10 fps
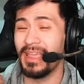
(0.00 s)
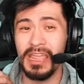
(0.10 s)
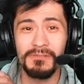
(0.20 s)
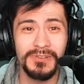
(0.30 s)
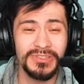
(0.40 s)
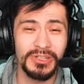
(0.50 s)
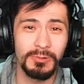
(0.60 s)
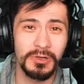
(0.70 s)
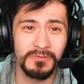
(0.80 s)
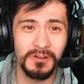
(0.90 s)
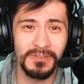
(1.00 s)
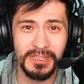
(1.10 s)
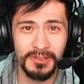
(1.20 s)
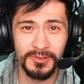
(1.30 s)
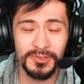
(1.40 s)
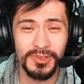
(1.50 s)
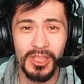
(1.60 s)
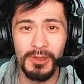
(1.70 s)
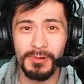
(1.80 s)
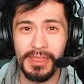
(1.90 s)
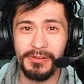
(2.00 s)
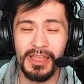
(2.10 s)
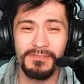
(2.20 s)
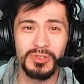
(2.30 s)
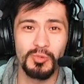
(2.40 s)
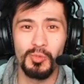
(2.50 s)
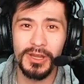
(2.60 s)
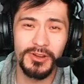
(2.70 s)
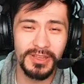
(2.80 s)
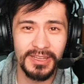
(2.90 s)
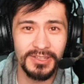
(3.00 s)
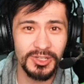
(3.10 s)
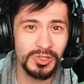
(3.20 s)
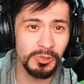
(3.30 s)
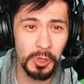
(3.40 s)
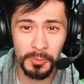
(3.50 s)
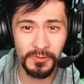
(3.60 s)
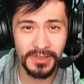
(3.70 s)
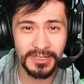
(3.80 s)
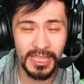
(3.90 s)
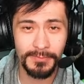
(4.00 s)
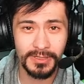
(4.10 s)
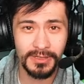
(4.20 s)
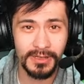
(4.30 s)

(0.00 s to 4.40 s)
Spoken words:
every single one of our vehicles where they would have this weird conditional Armor of Contempt.